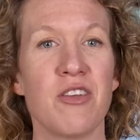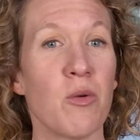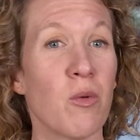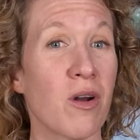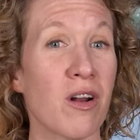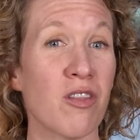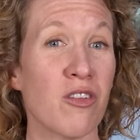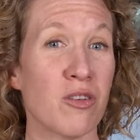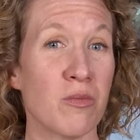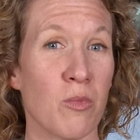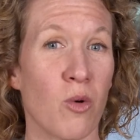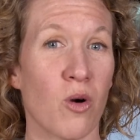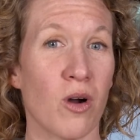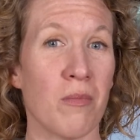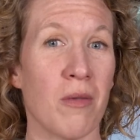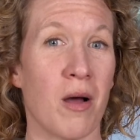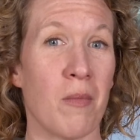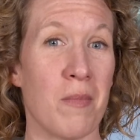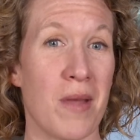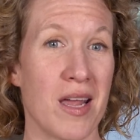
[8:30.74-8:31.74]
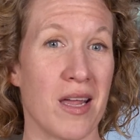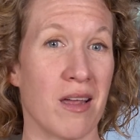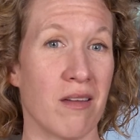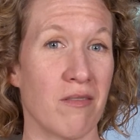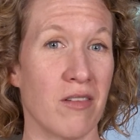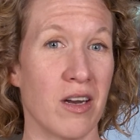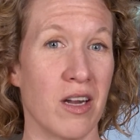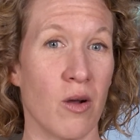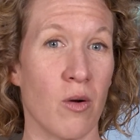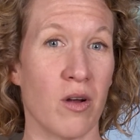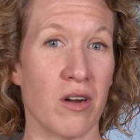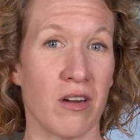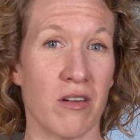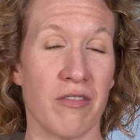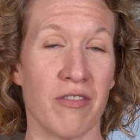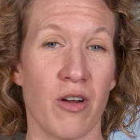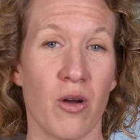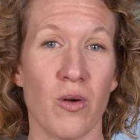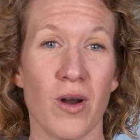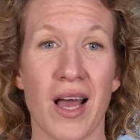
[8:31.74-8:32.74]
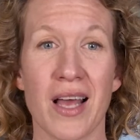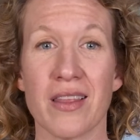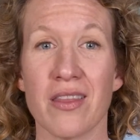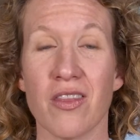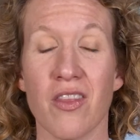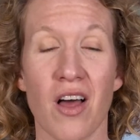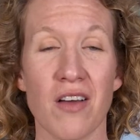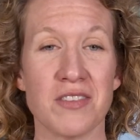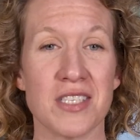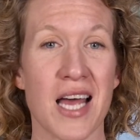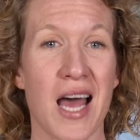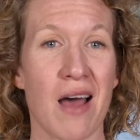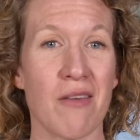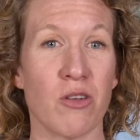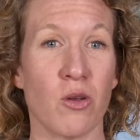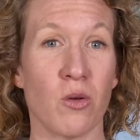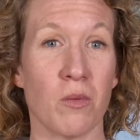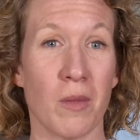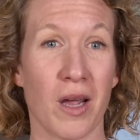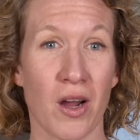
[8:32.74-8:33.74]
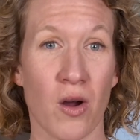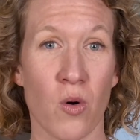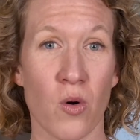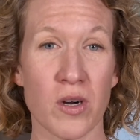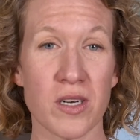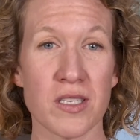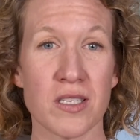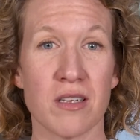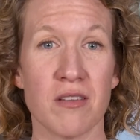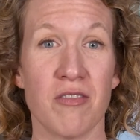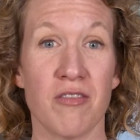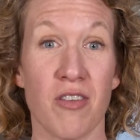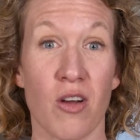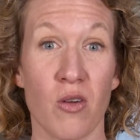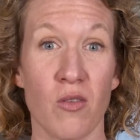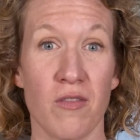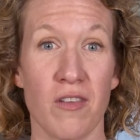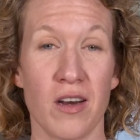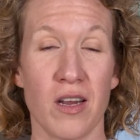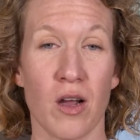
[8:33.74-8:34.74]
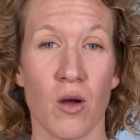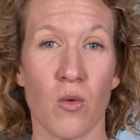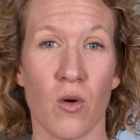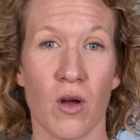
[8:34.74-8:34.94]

you want to learn more about making video on your phone, I'd love to have you in my course, Phone Video